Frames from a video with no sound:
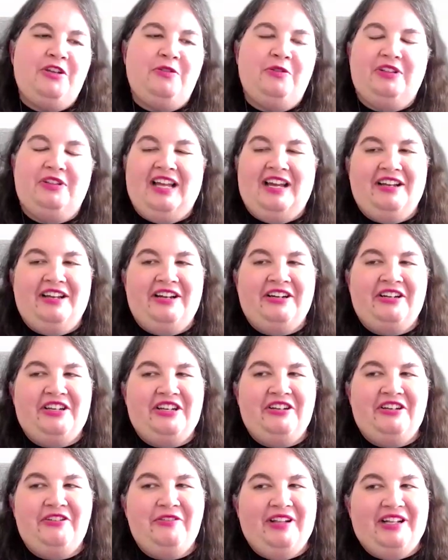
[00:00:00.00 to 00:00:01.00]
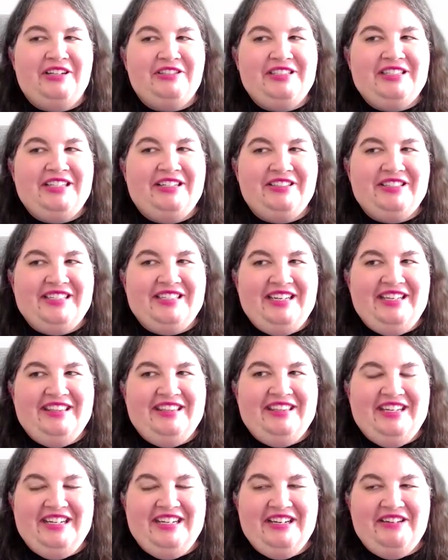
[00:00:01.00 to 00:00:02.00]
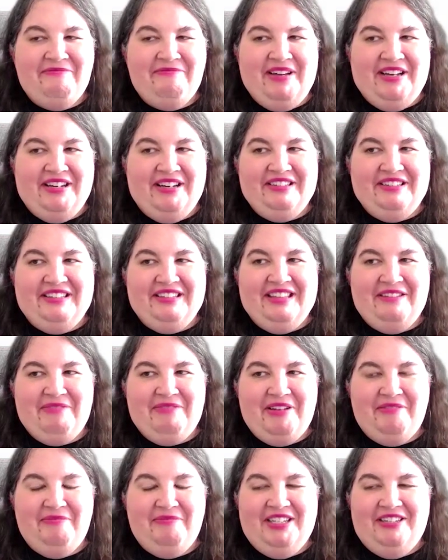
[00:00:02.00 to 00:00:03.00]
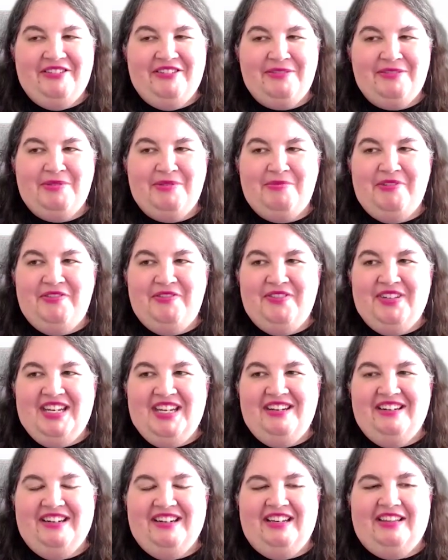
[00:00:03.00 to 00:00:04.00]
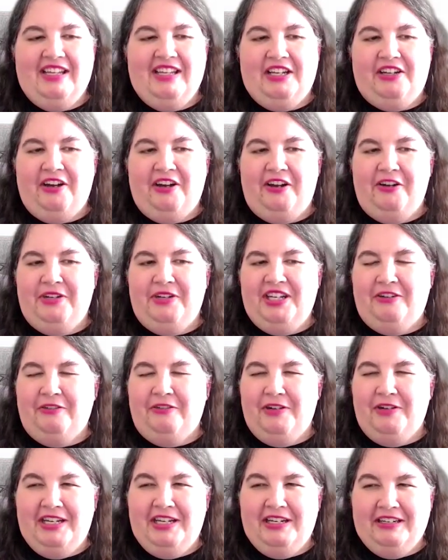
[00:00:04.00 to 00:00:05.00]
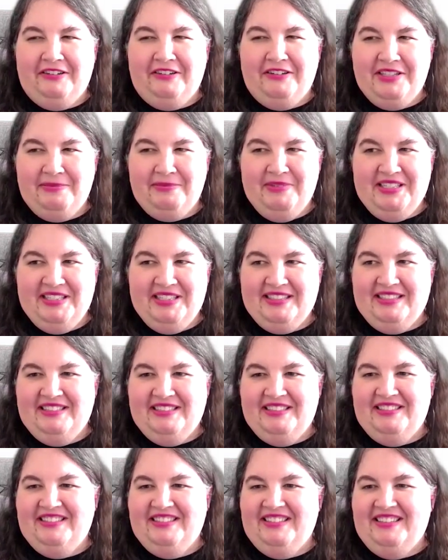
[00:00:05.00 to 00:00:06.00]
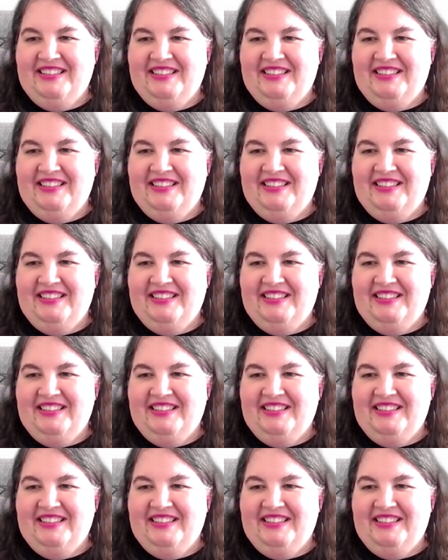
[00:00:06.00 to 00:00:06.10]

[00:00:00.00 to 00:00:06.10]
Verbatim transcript: are you, allowed, are you allowed to tell us anything about the upcoming Christmas movie? I think Coyote Creek Christmas?